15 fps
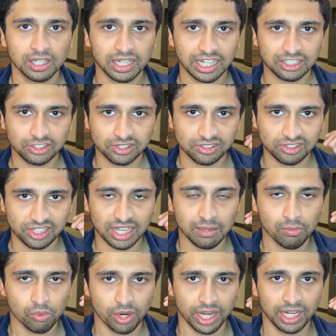It's the
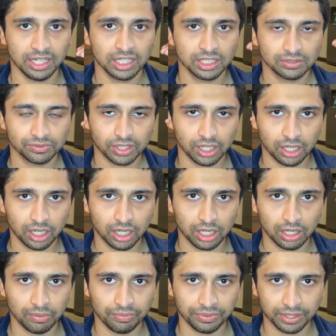same way,
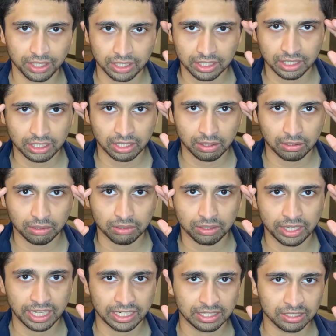um, Uh,
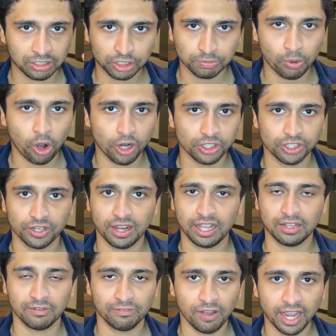like Sparta
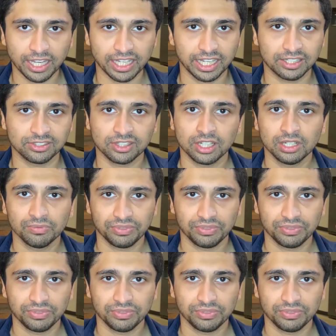and the Vikings,